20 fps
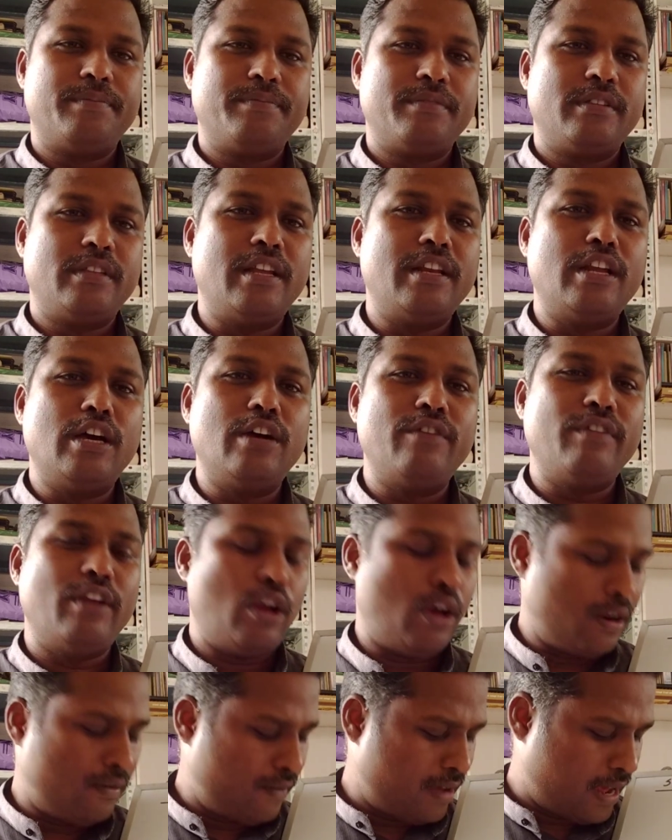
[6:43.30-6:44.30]
The nerve will
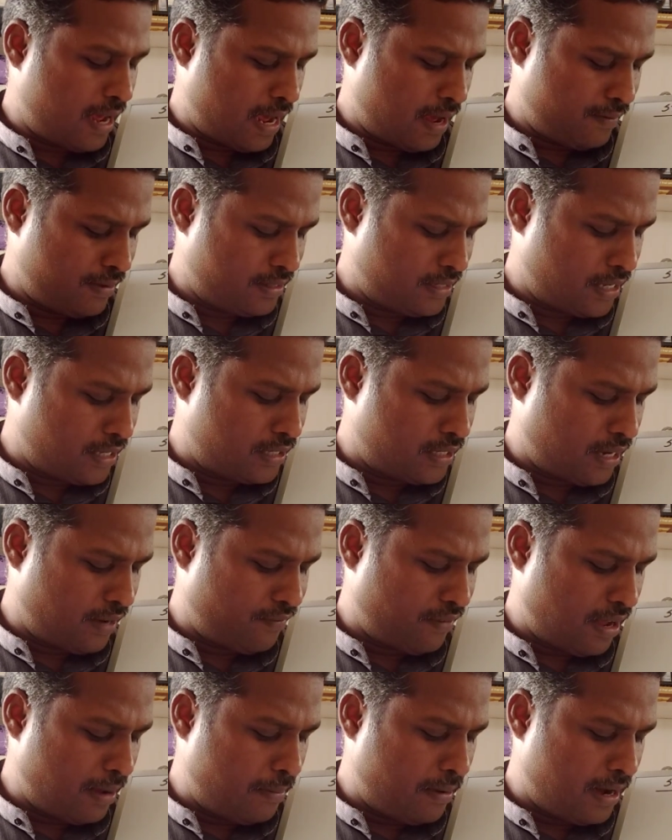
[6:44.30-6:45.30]
always have a sensory
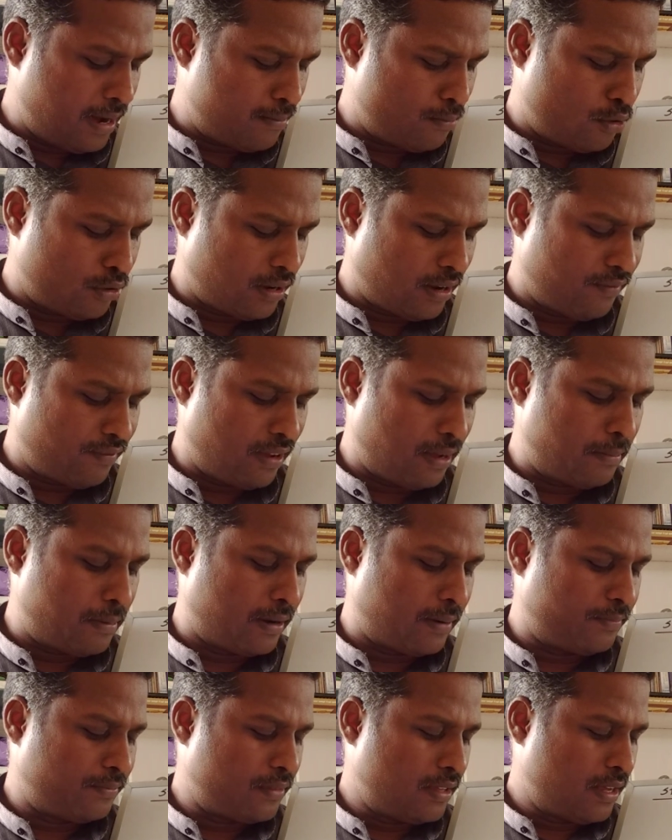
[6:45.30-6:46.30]
fiber and motor
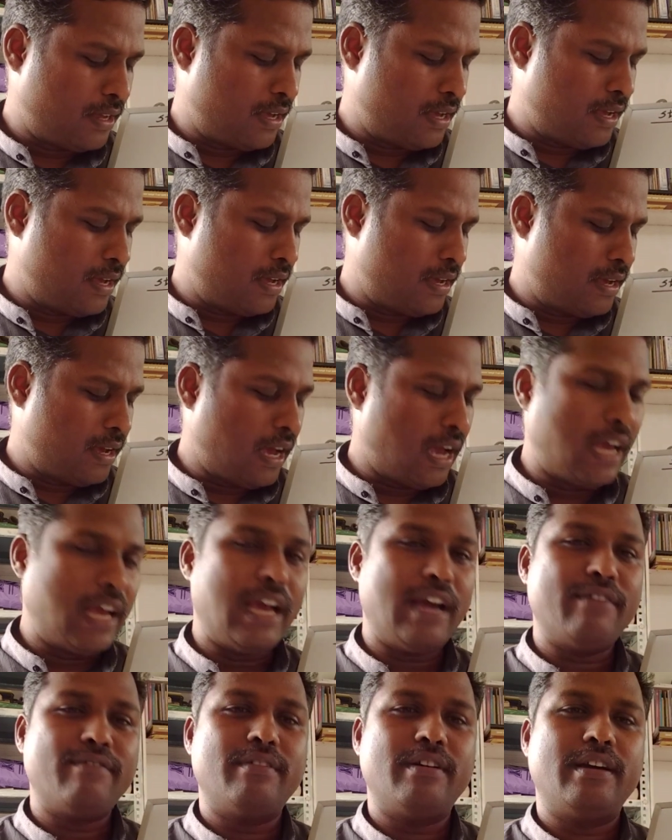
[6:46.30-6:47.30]
fiber. I
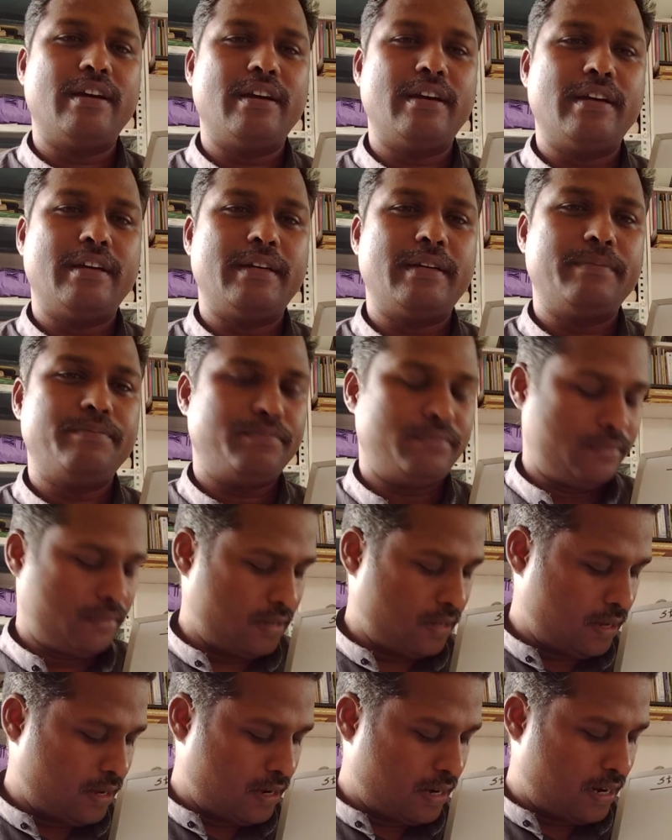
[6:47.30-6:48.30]

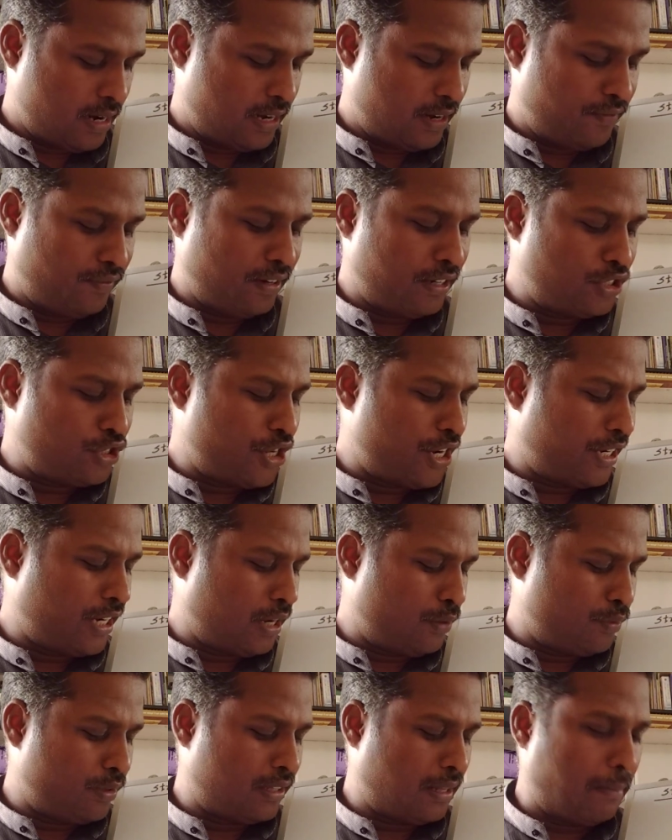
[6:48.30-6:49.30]
have
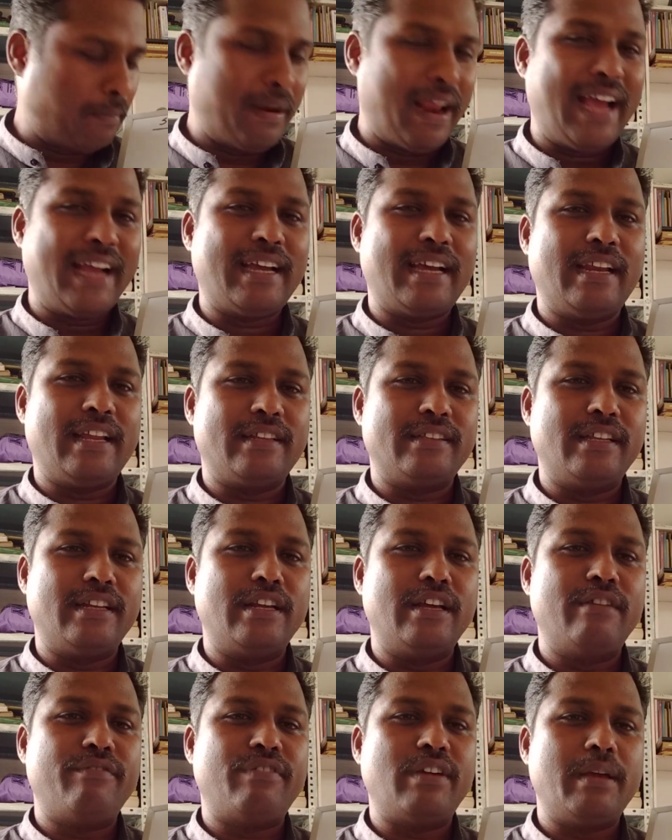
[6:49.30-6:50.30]
differentiated with the black color, the
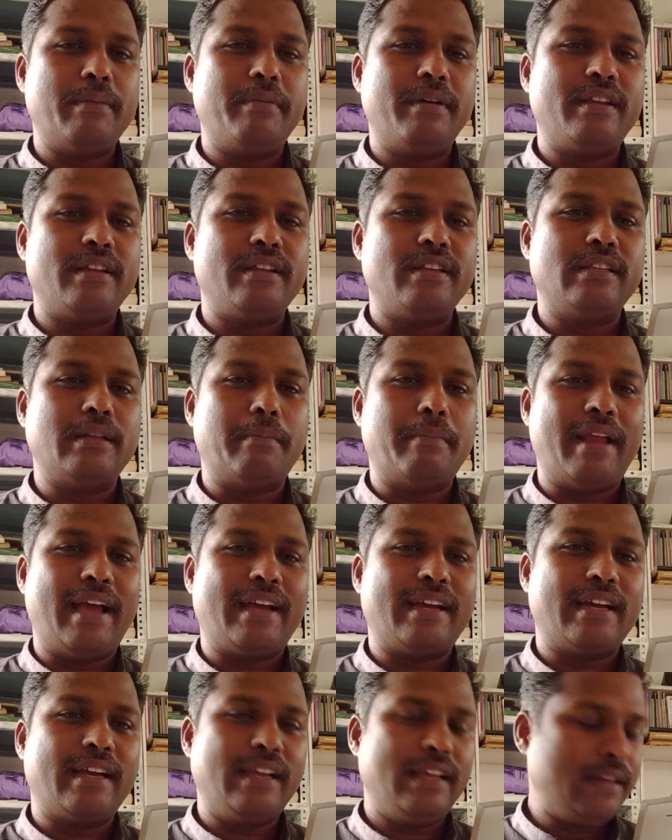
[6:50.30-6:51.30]
nerve fiber in the
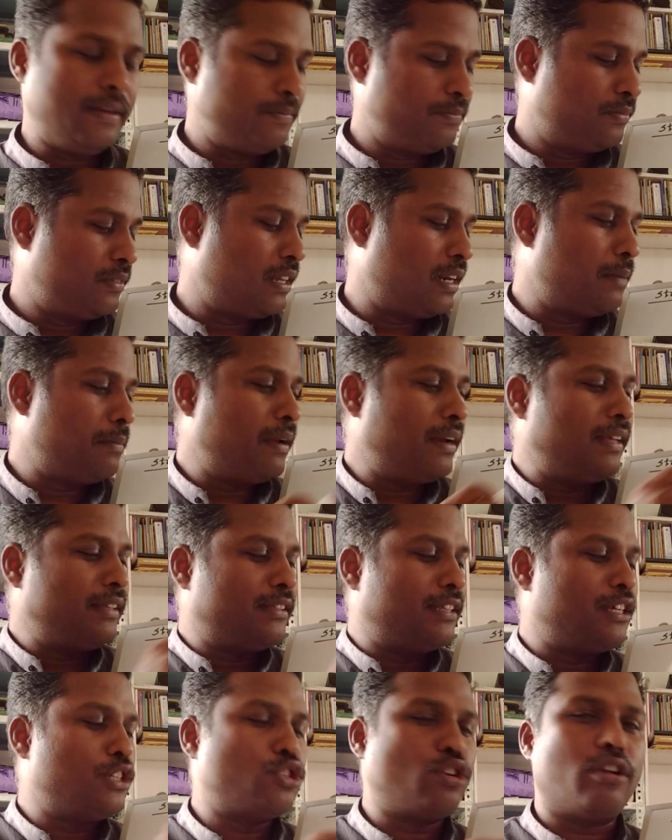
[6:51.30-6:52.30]
black color. The remaining
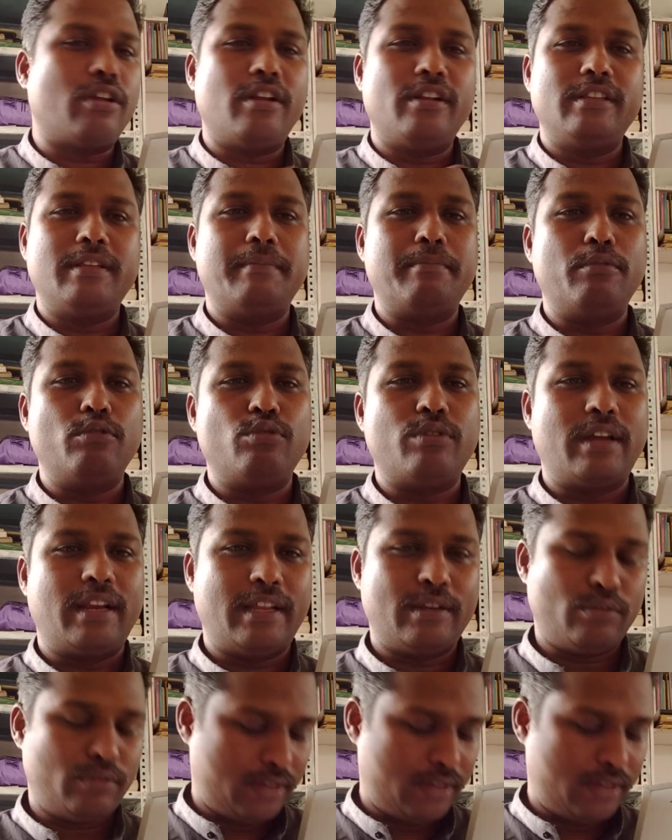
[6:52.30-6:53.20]
things are all in the blue color.